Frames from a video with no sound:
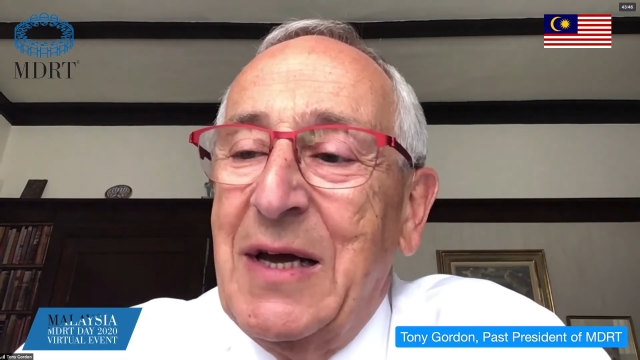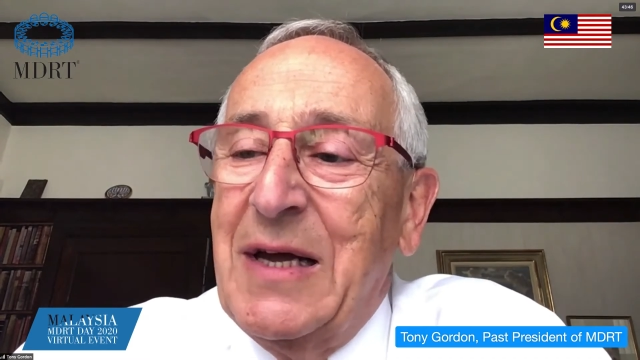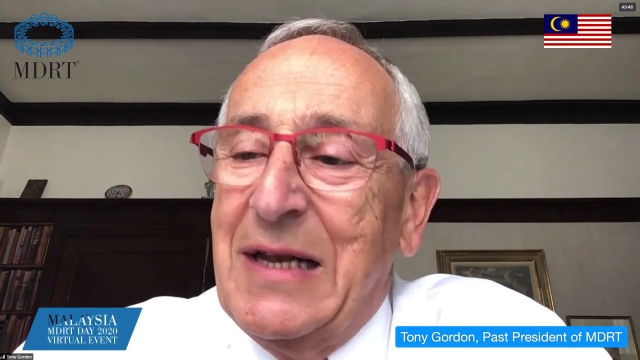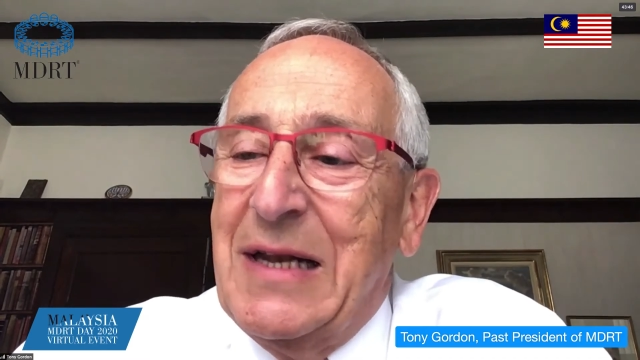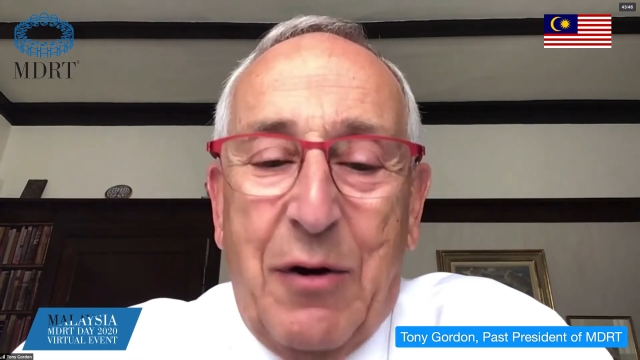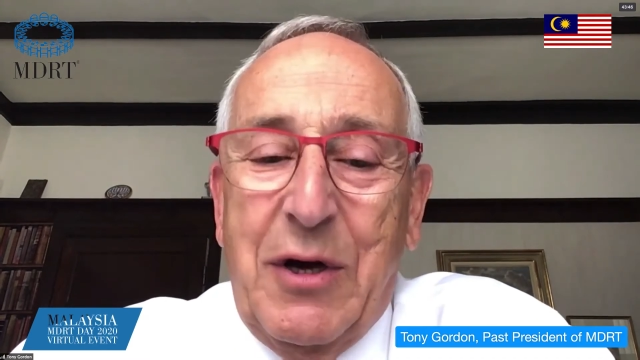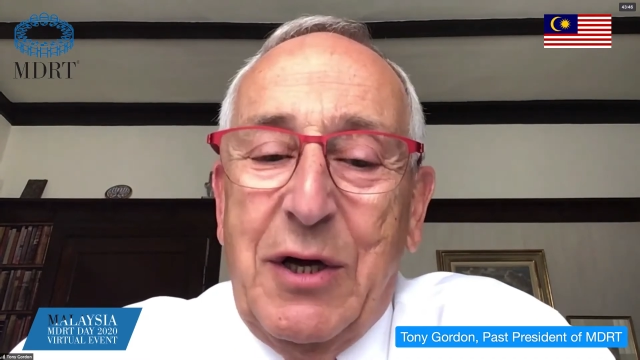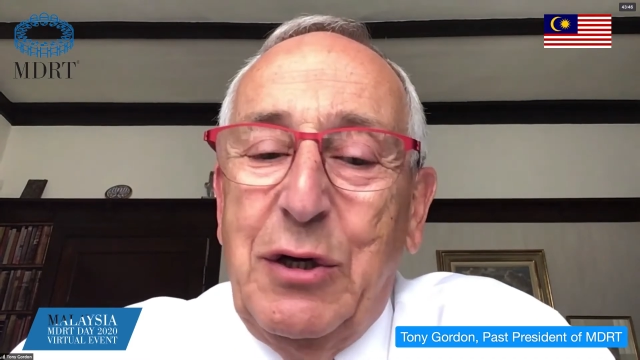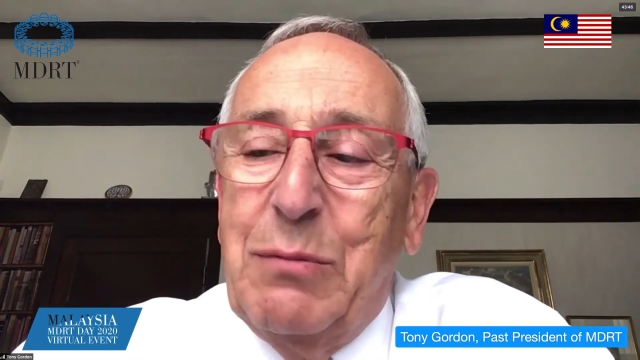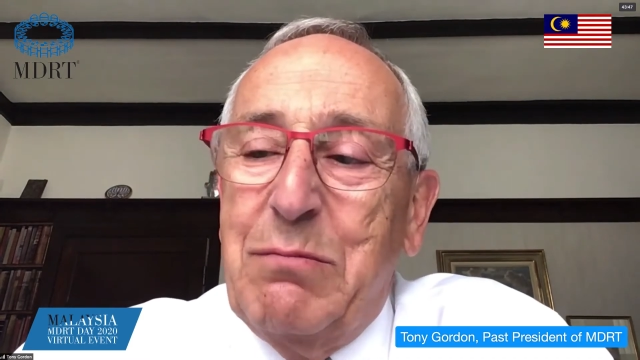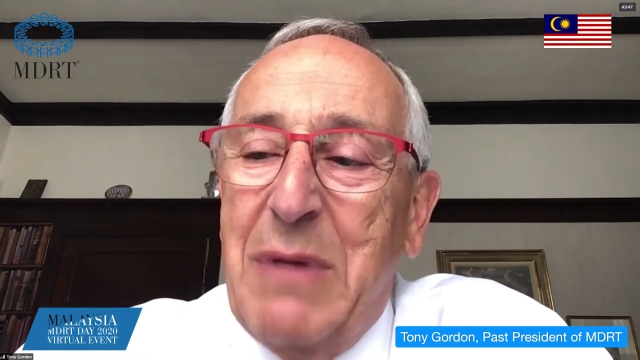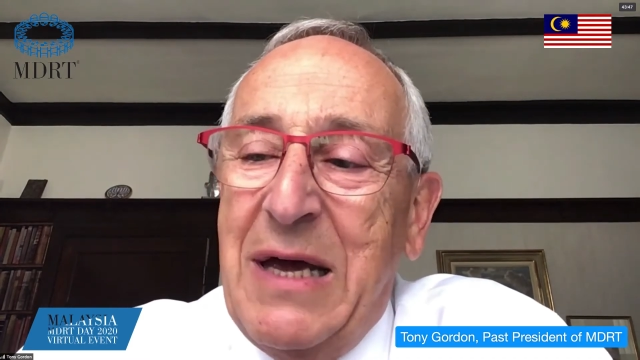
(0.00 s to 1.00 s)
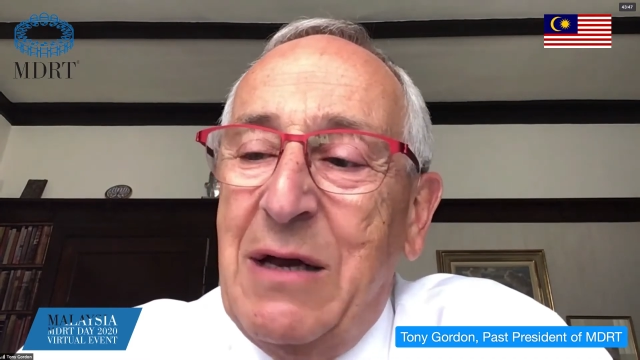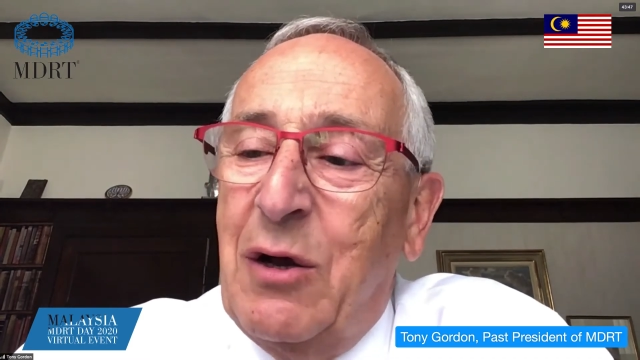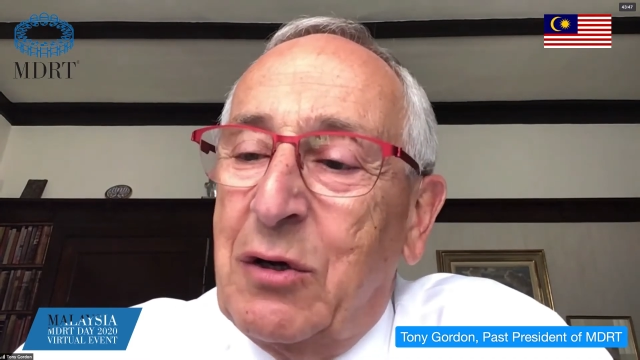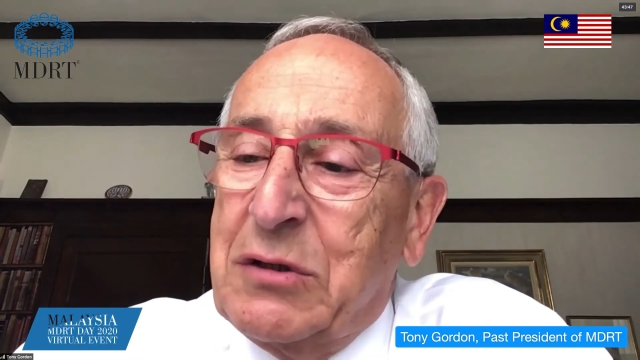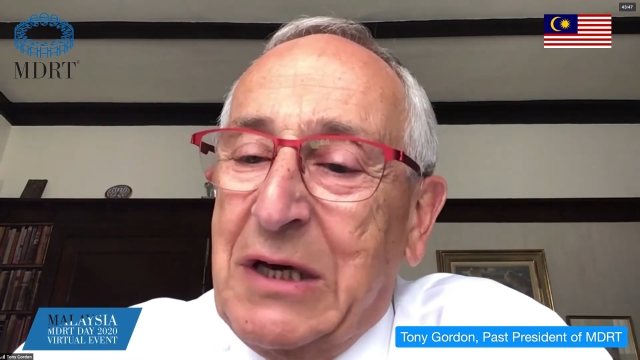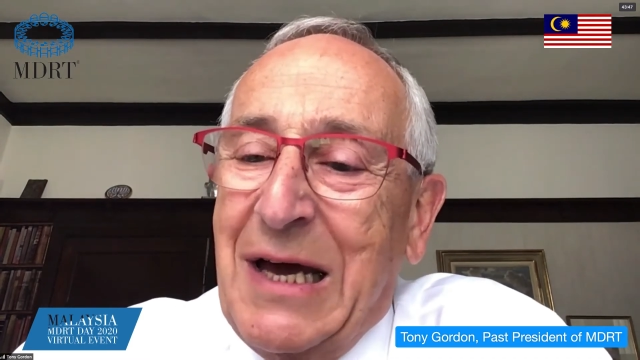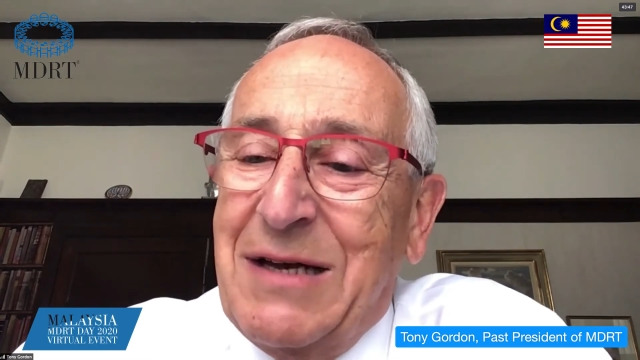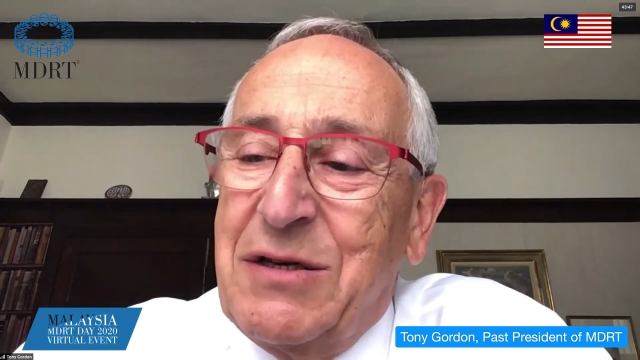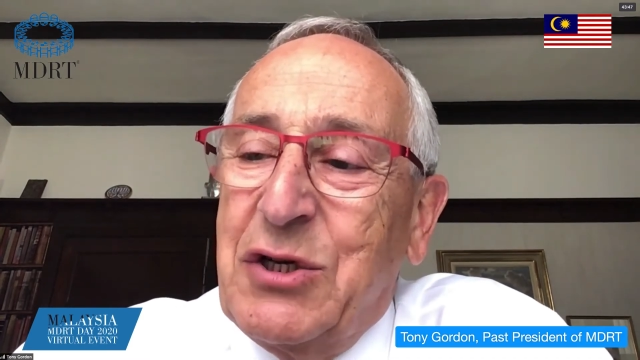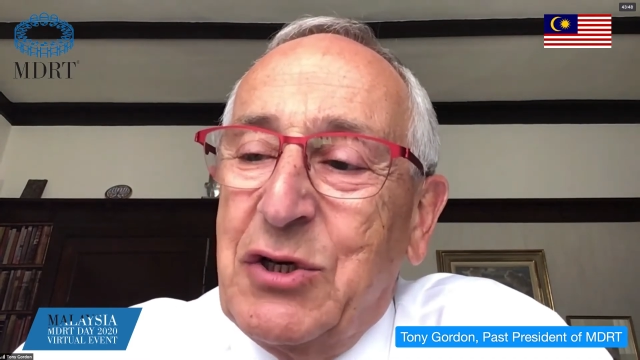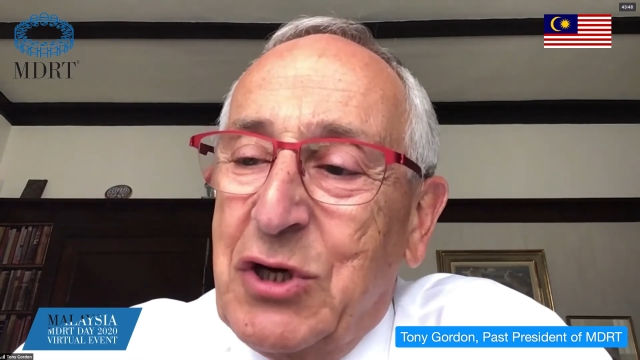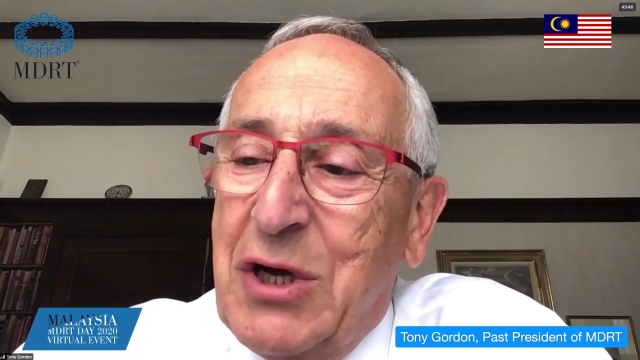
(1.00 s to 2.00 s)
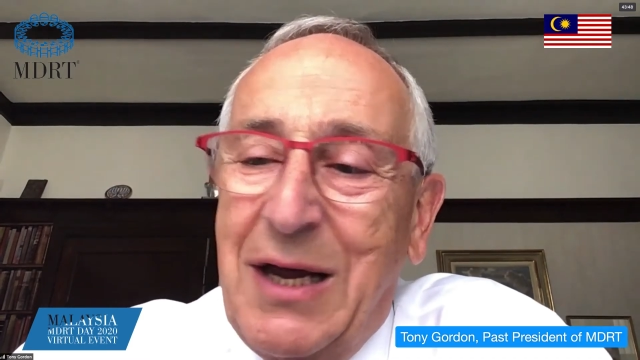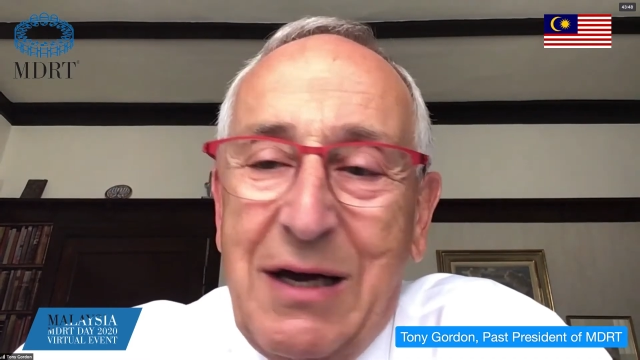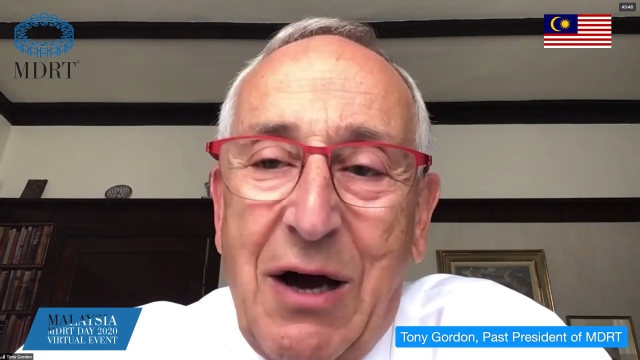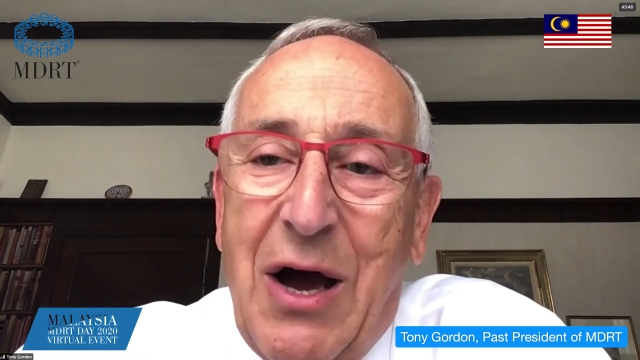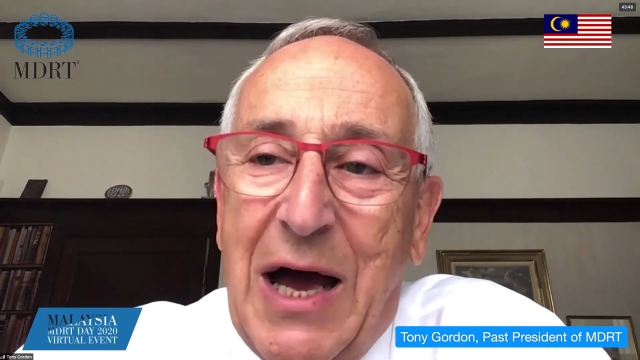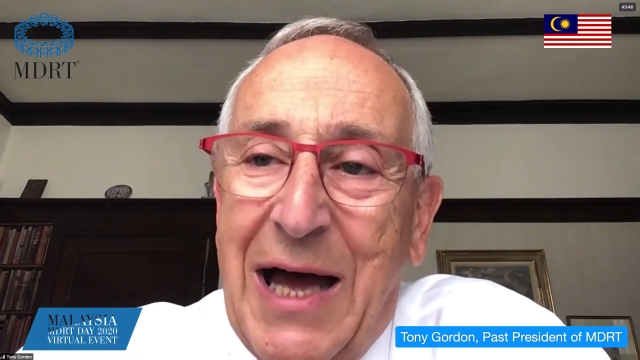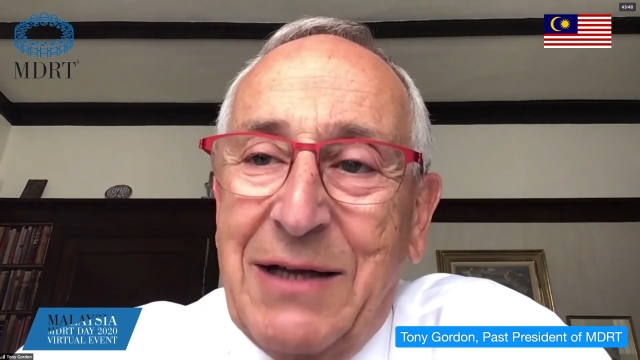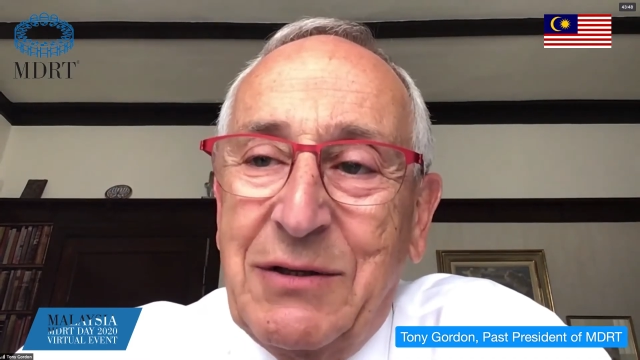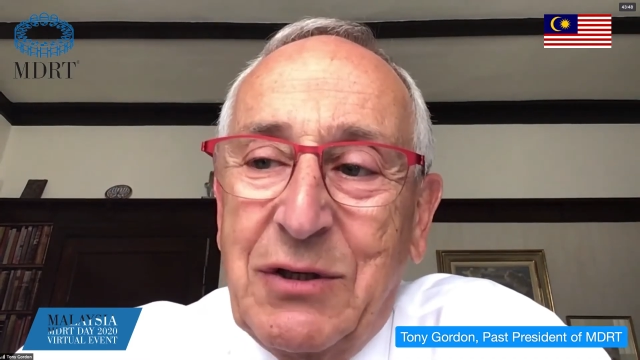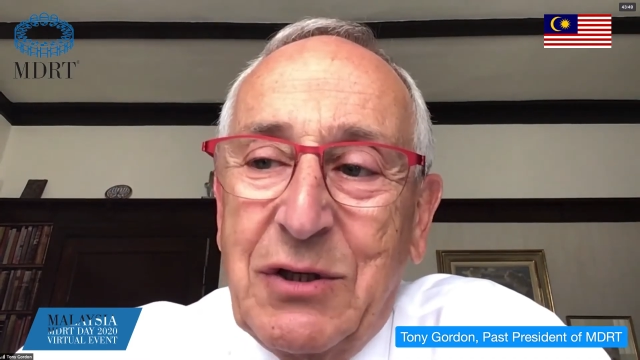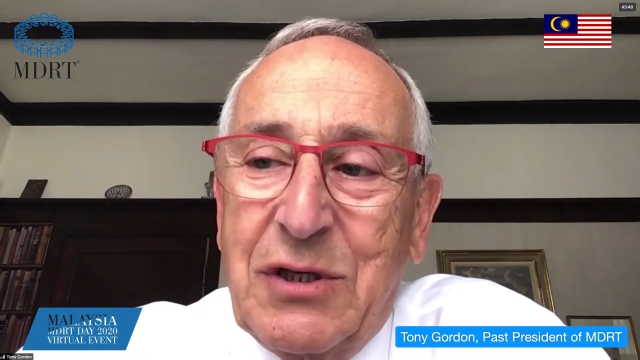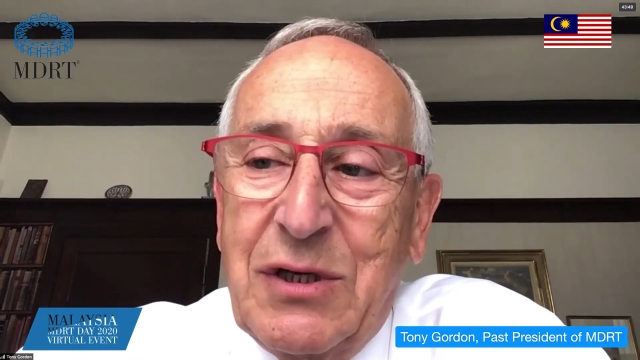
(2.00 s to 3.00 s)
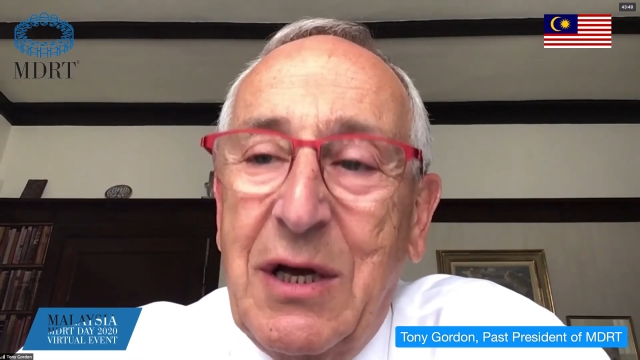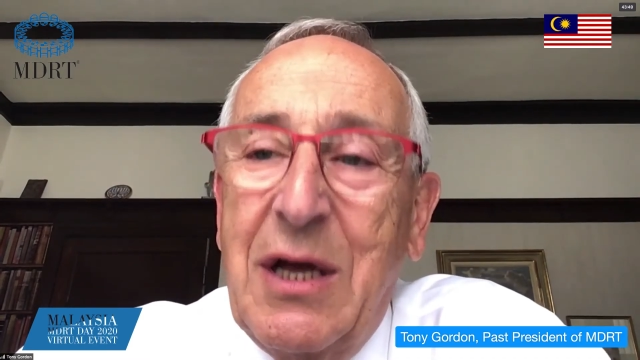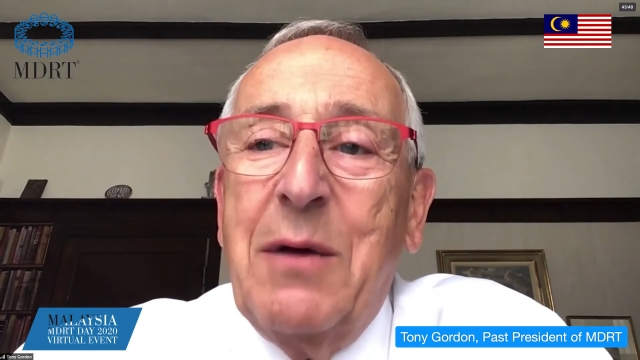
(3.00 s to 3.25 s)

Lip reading: Now, you may not get to shake our hands,